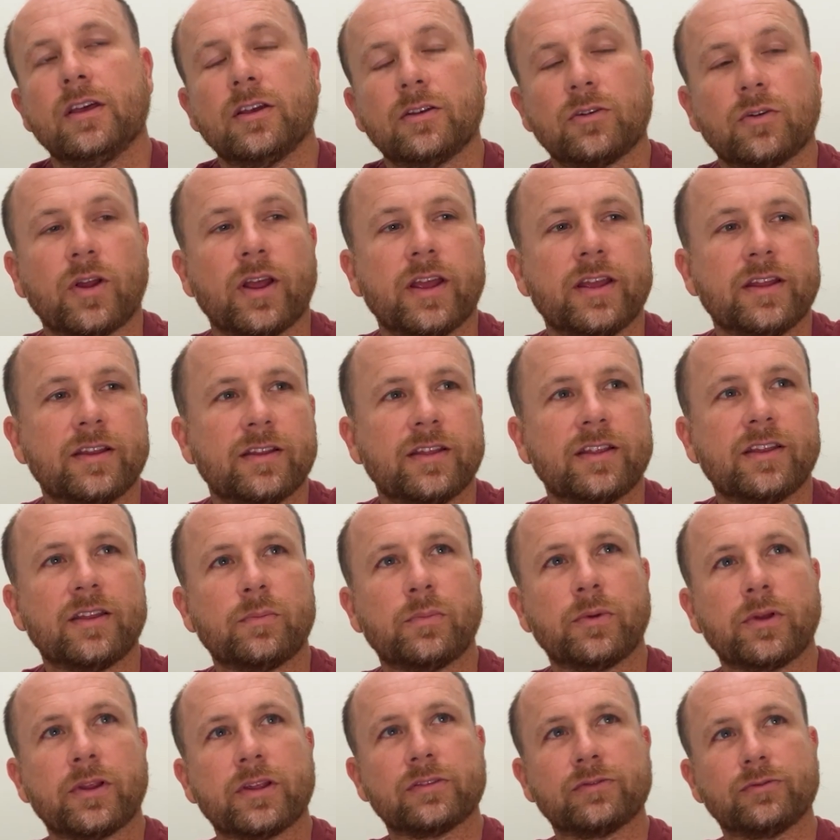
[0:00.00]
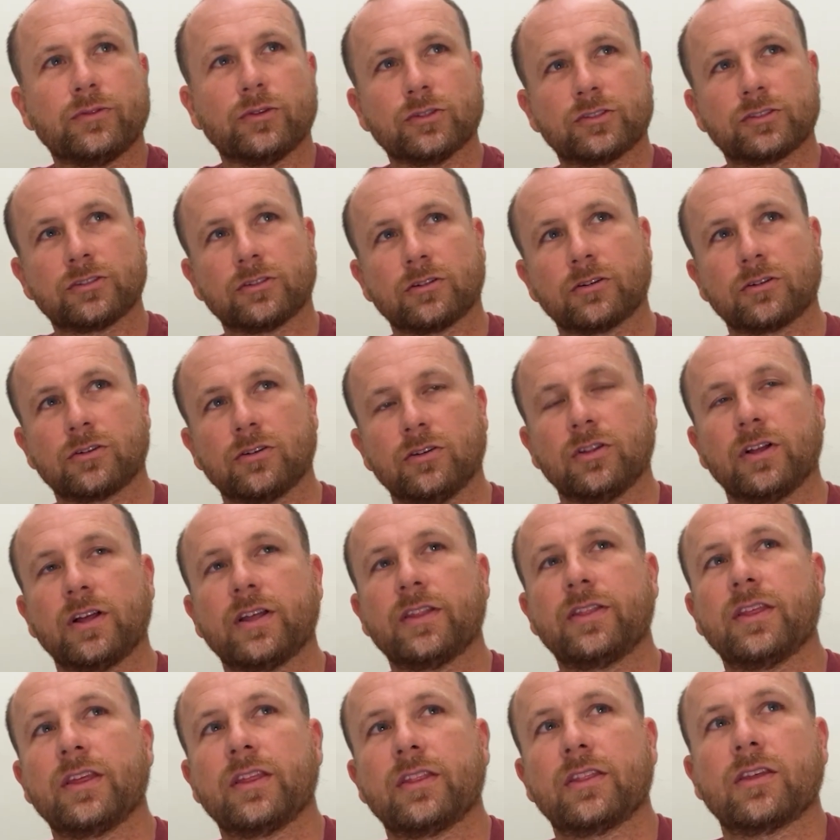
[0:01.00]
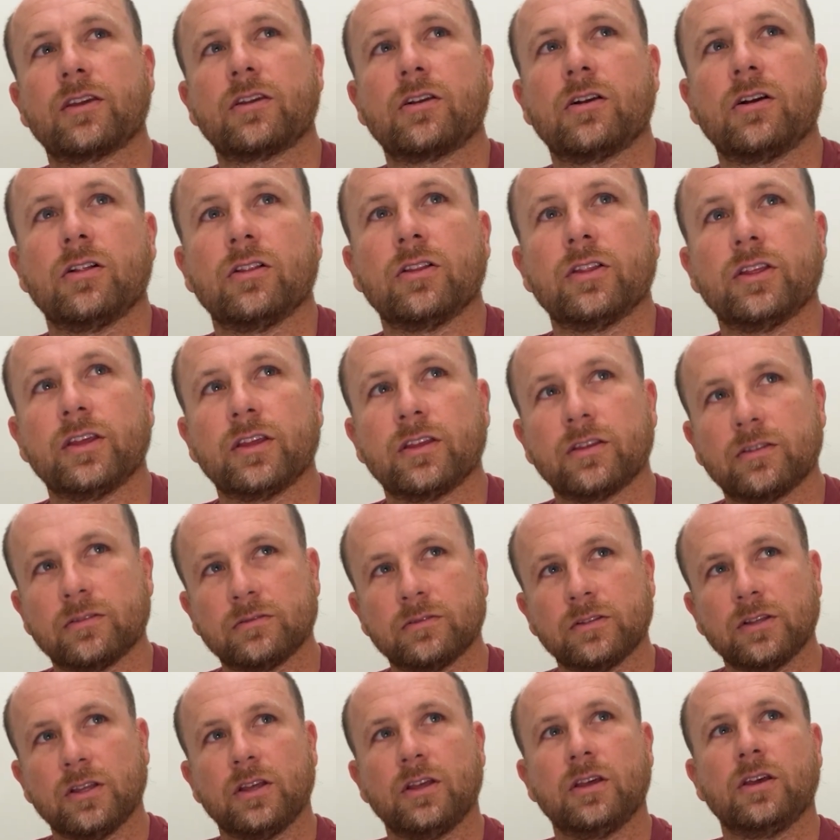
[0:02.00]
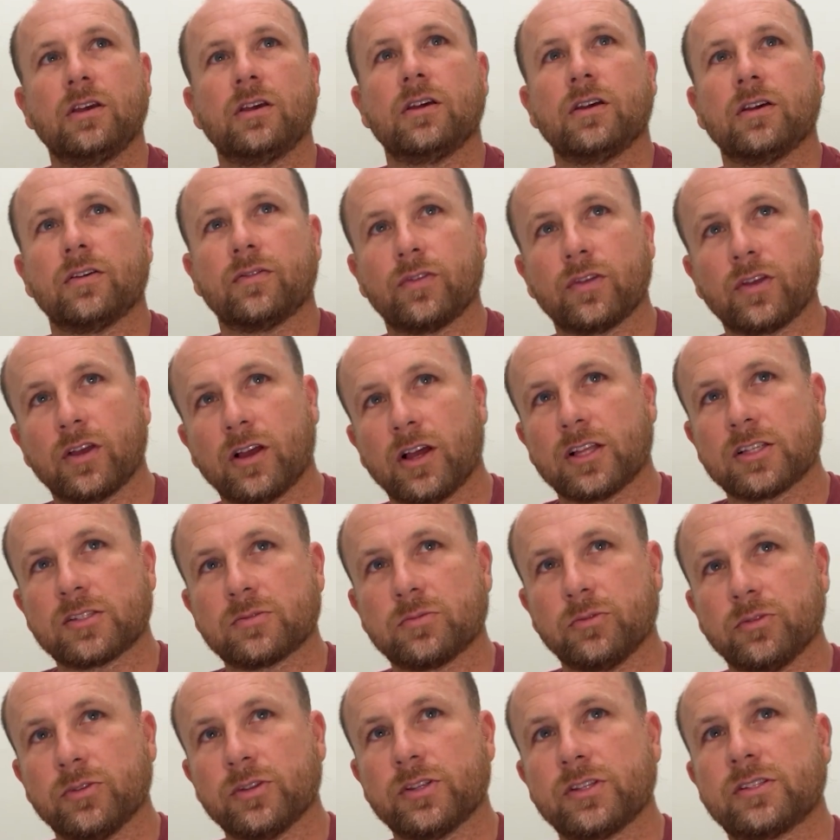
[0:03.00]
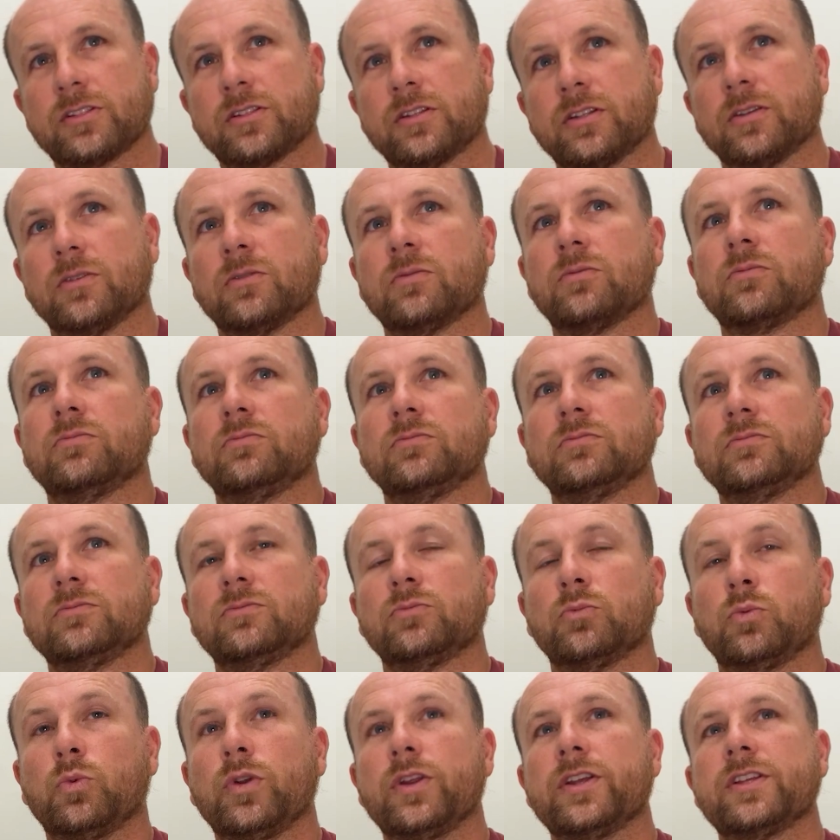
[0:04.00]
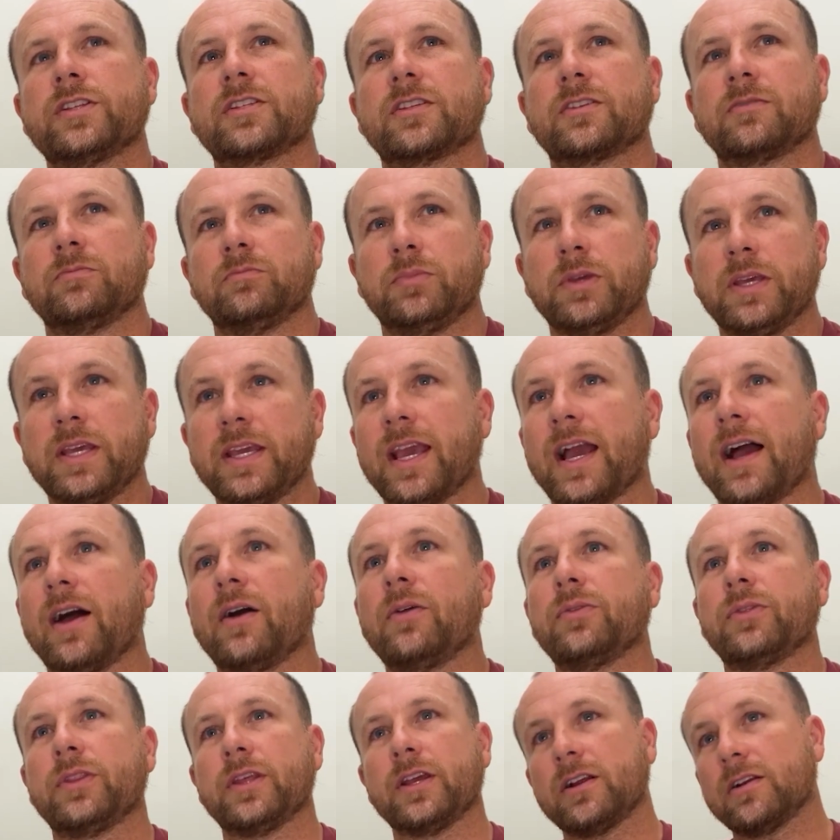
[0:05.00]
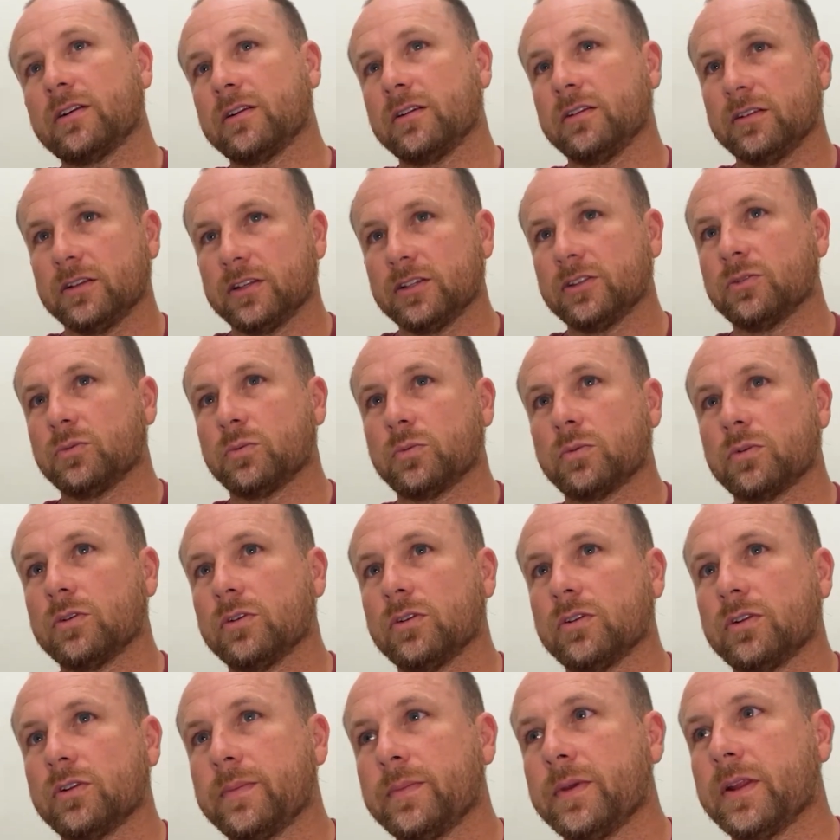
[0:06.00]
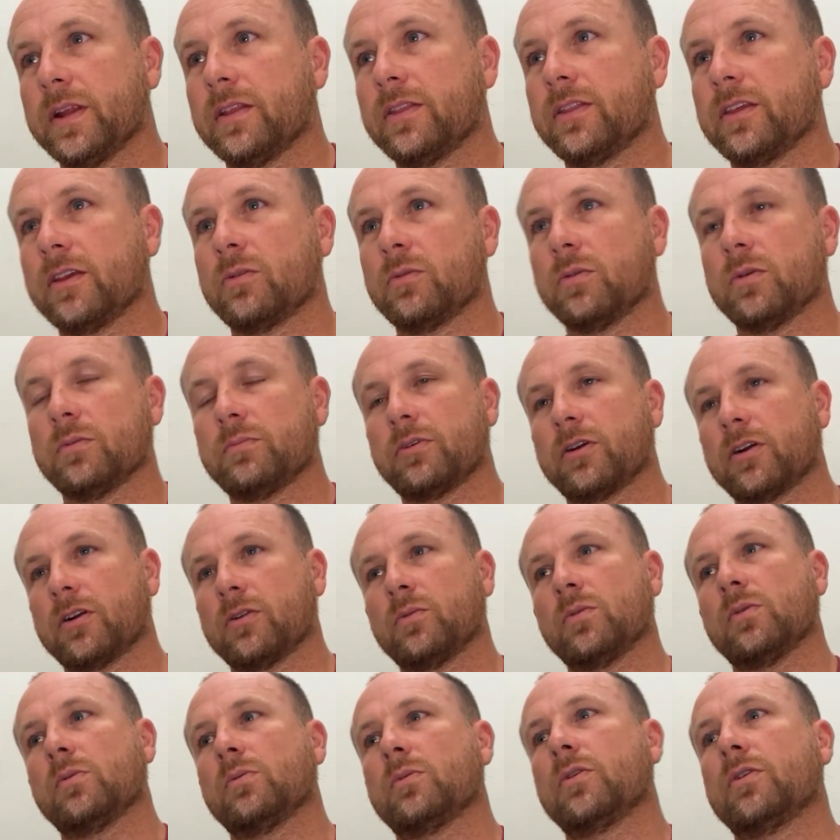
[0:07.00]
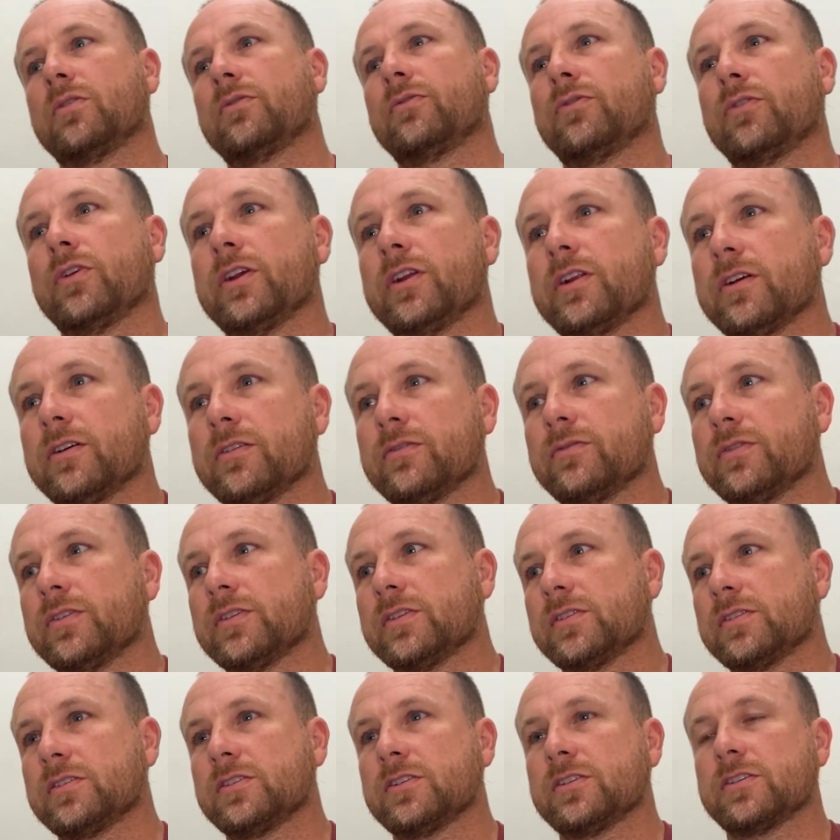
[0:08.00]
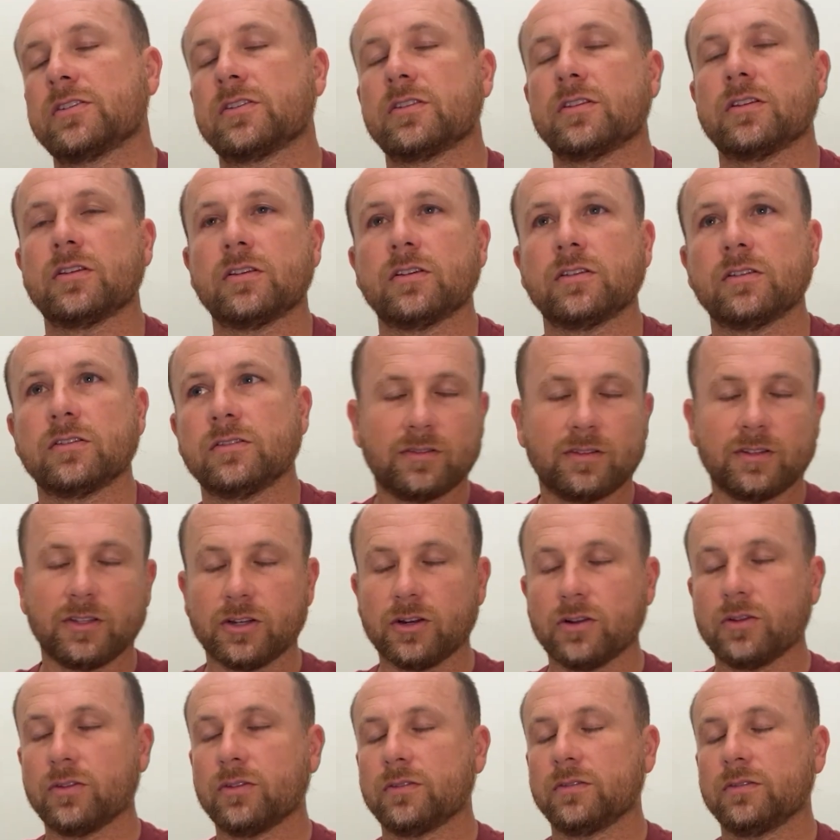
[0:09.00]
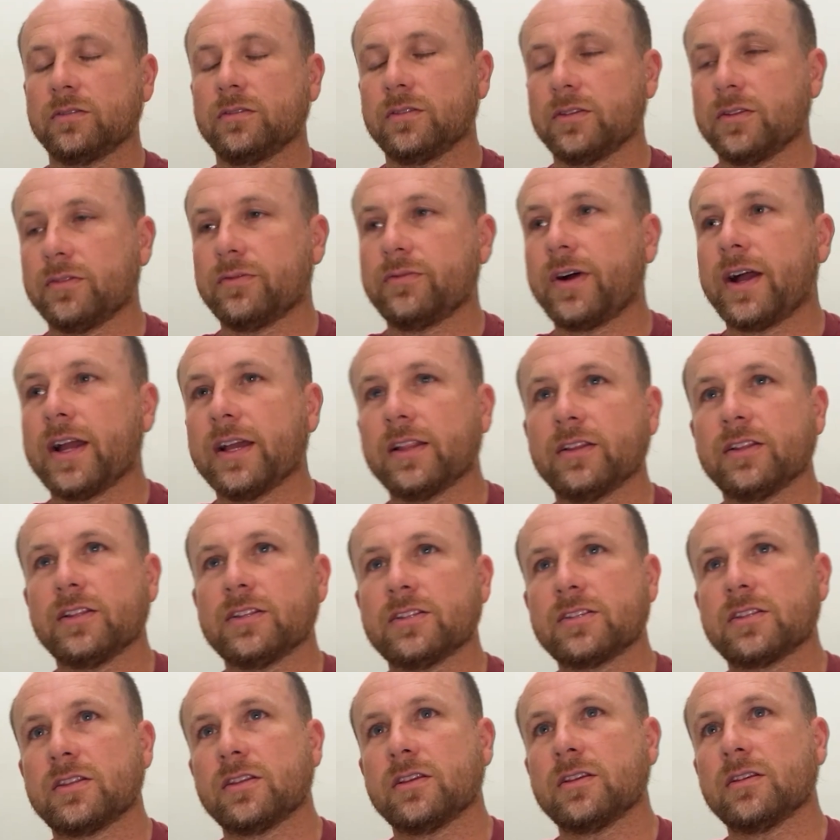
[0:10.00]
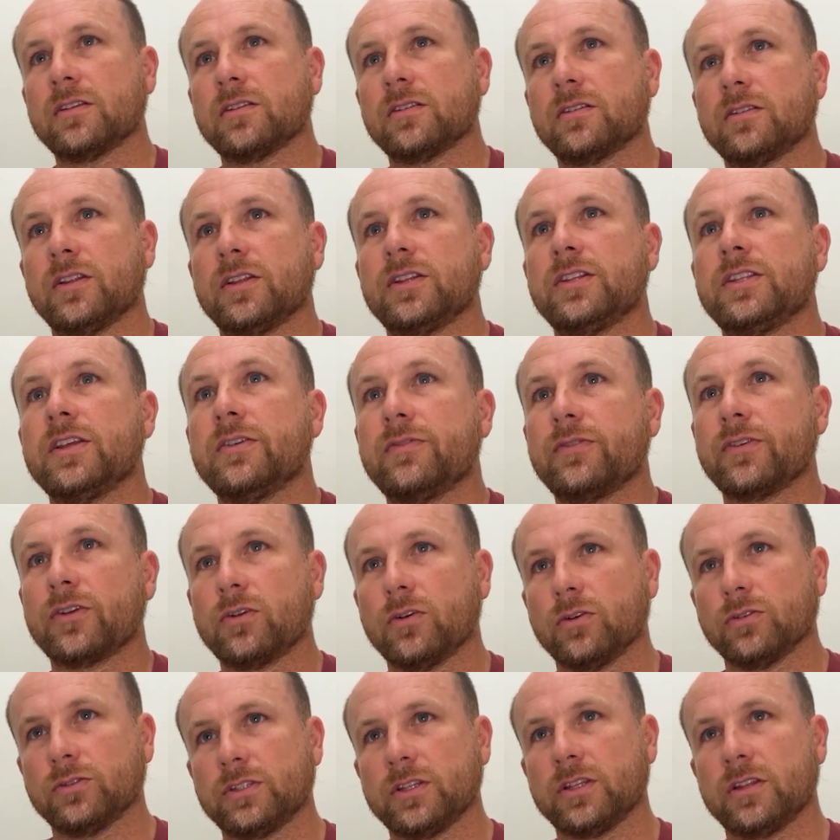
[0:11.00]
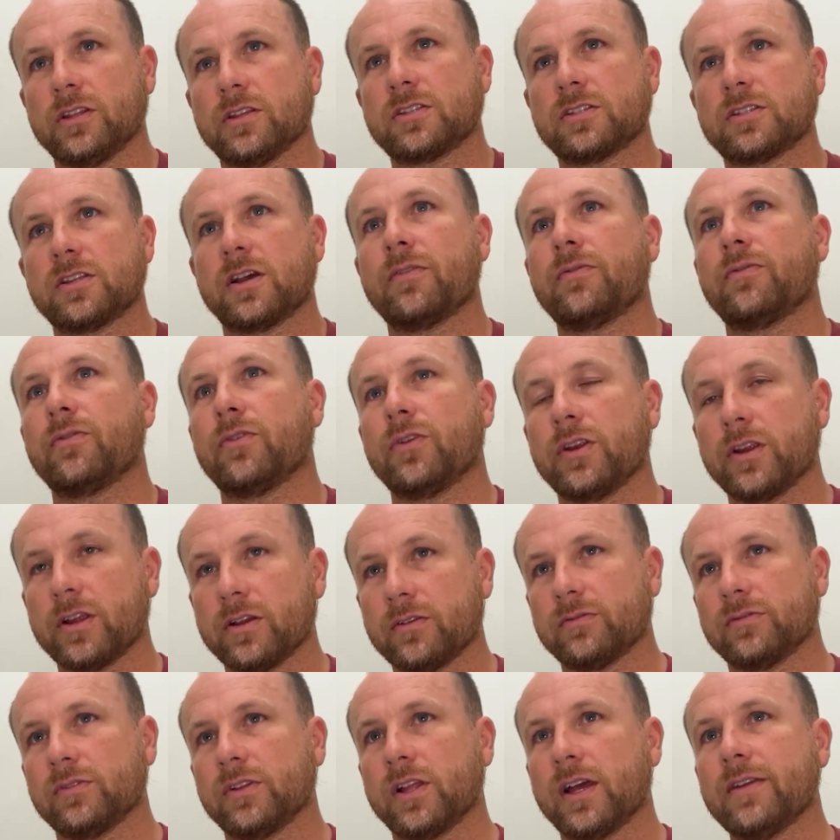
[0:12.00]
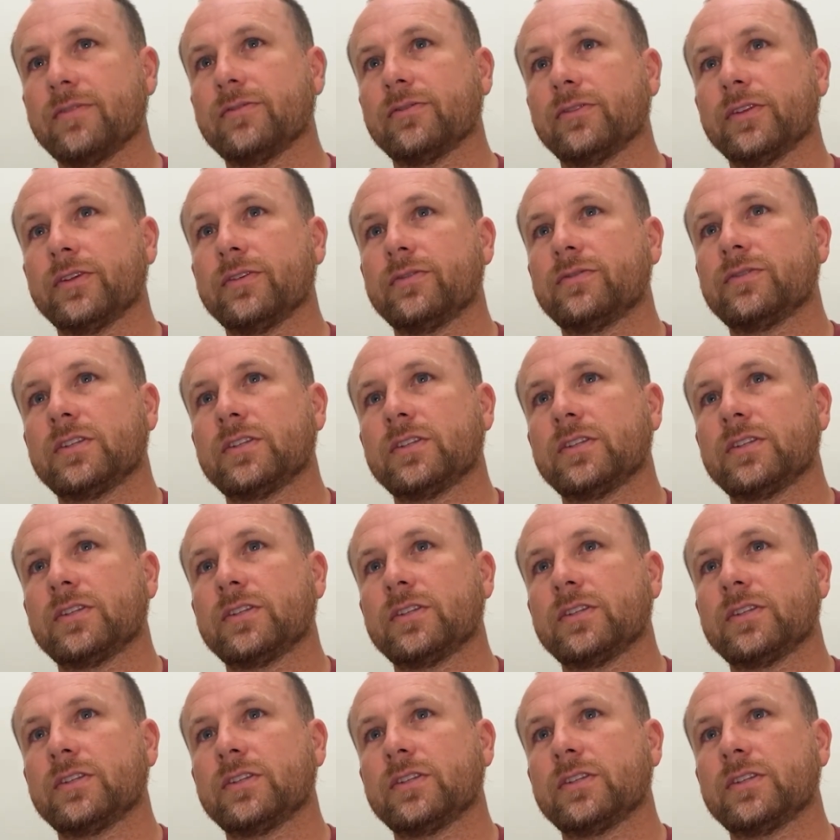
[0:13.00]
Right. And to bring it full circle, I think the calling of the gospel is to risk being out there in the world. I think part of what we're afraid of is just the violence, the difficulty, the suffering of life lived